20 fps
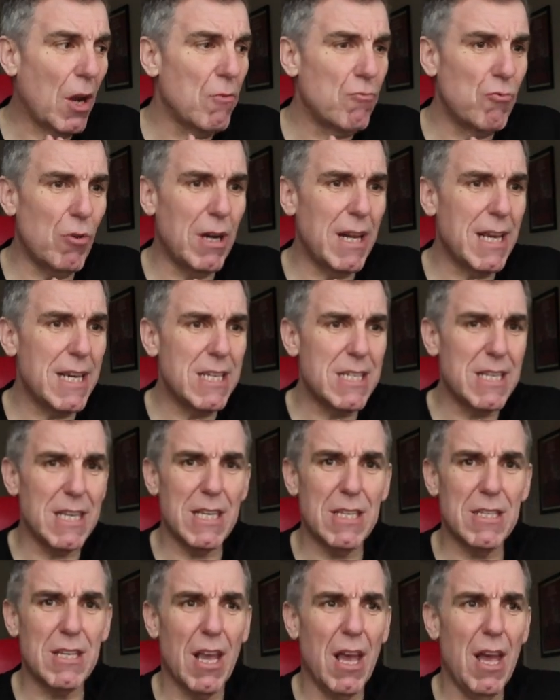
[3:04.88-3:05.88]
release
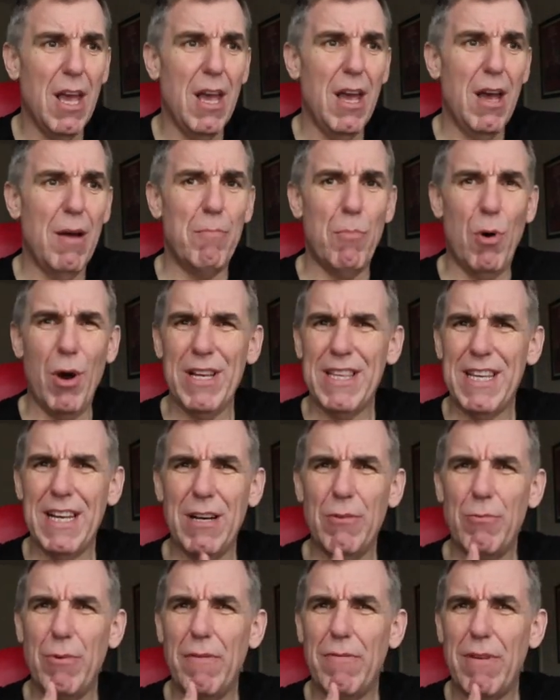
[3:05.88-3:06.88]
is My
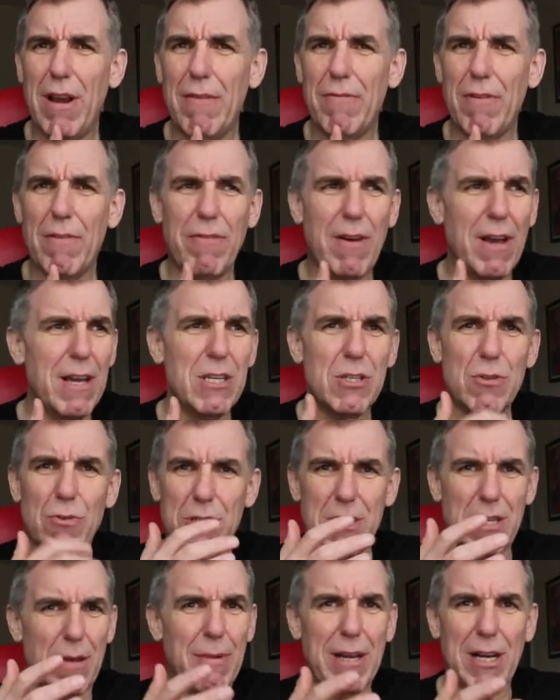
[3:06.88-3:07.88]
Dinner with Leatherface, or
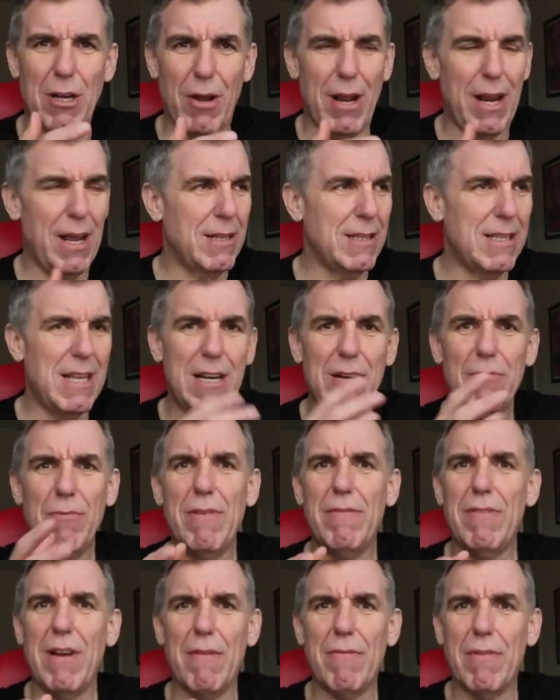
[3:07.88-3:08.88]
something like that, Dinner
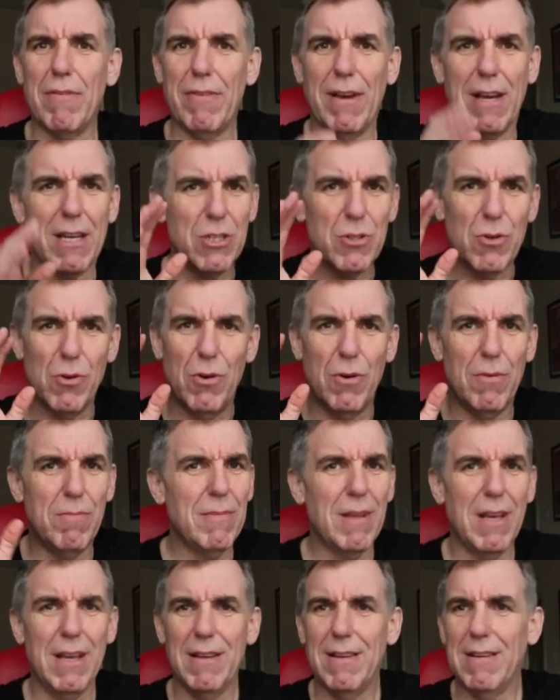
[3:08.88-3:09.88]
with Leatherface, or
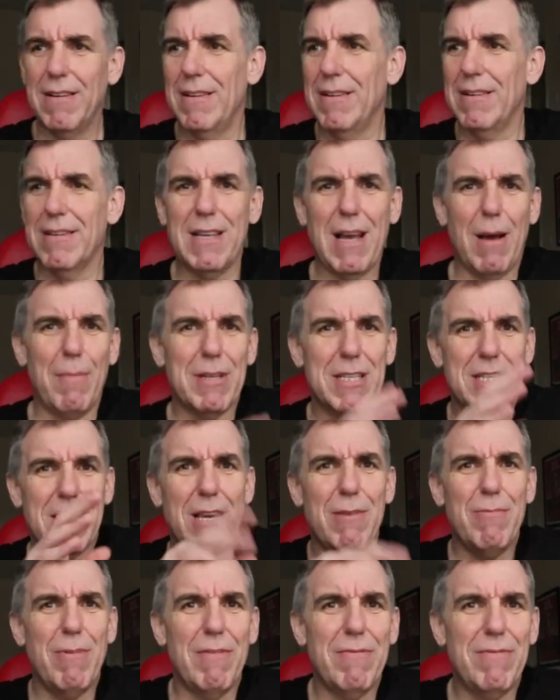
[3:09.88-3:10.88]
Cup of
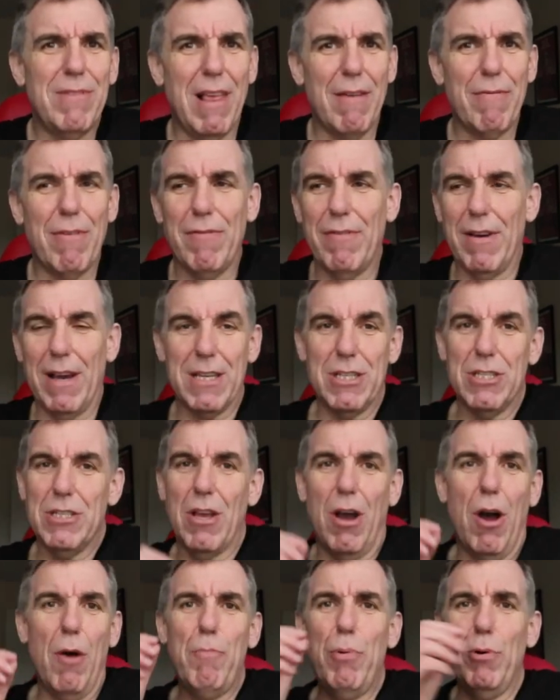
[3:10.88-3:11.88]
Tea with
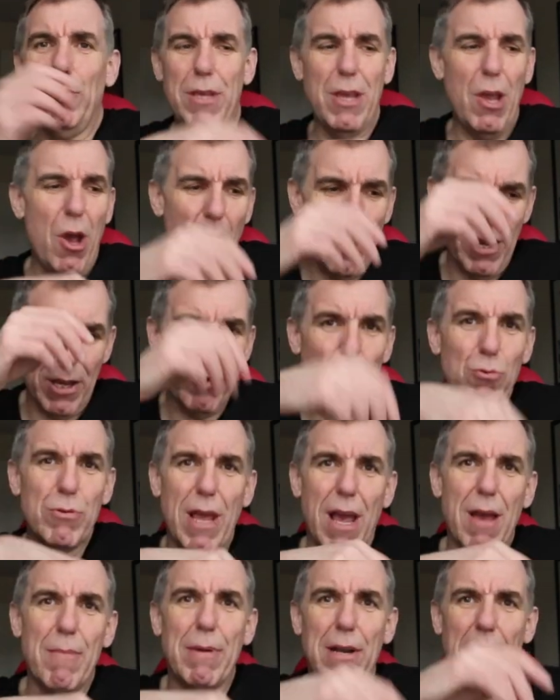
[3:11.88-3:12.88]
Leatherface. I'll put the article
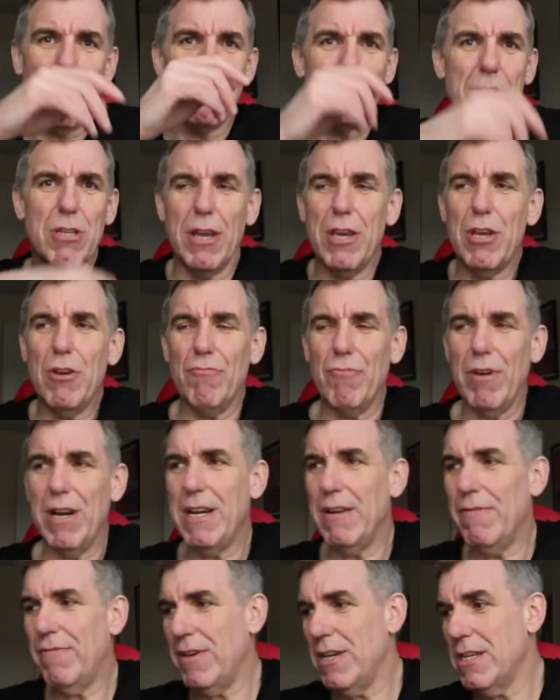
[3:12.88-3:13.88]
down below so you can read
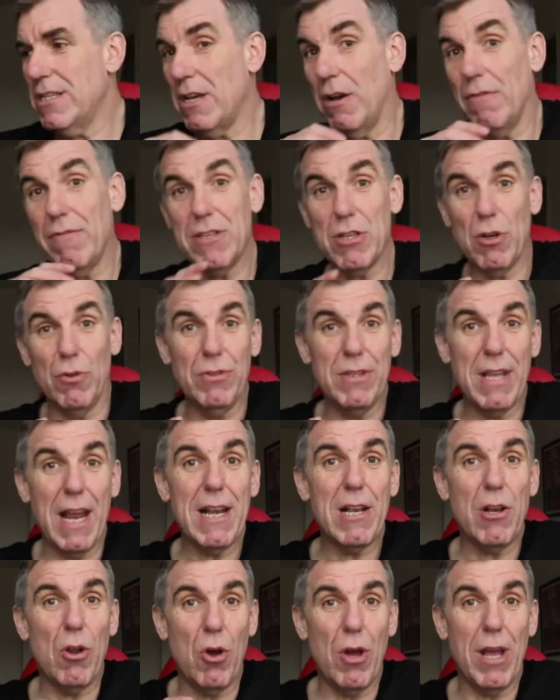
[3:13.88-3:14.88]
it for yourself. It's on
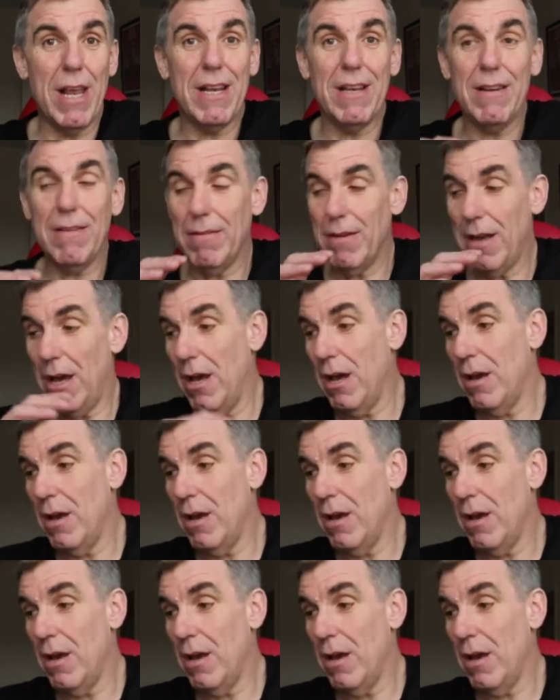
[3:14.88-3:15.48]
Deadline.